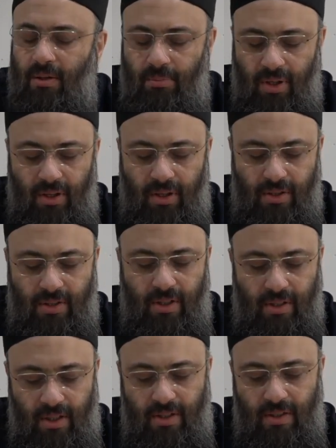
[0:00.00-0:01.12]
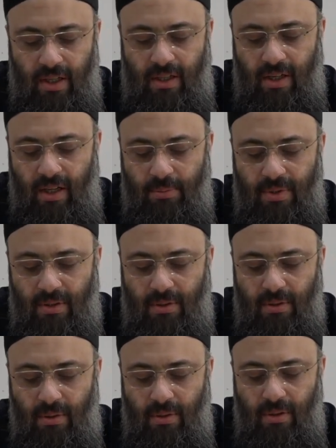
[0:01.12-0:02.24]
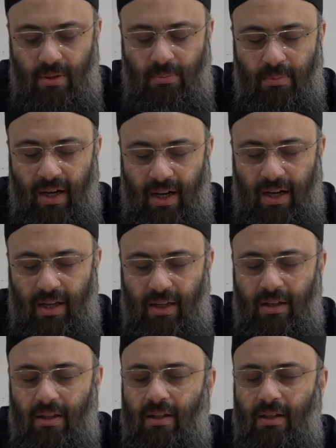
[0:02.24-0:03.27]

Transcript: because it is eclipsed by